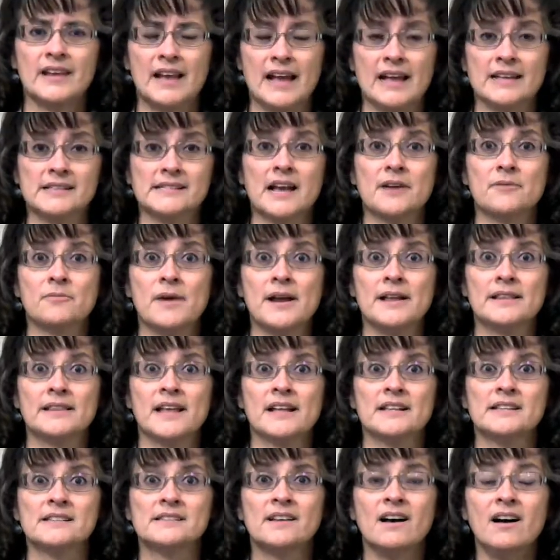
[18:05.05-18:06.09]
As I read
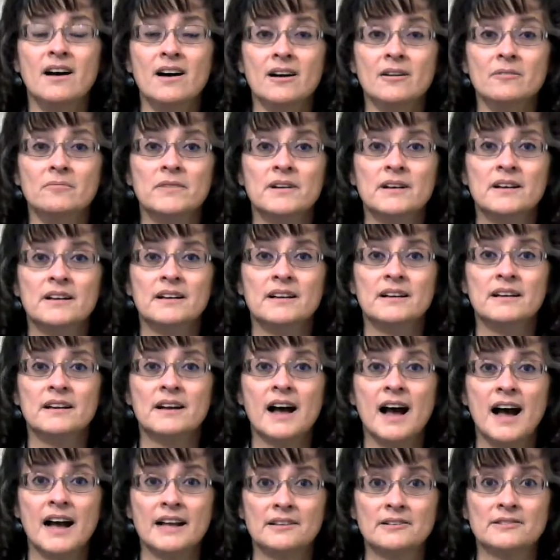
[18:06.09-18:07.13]
that psalm,
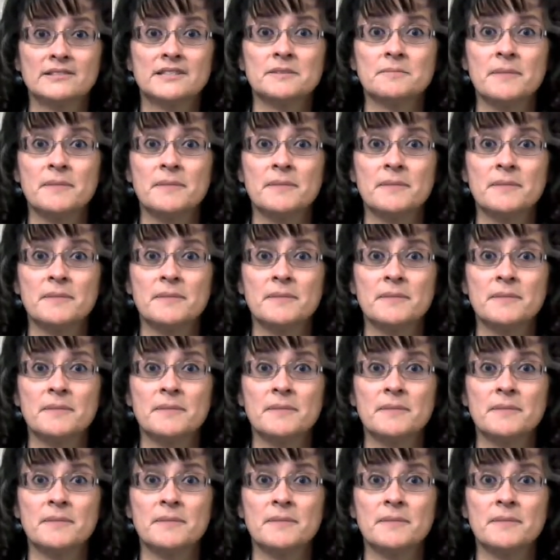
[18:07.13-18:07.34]
I looked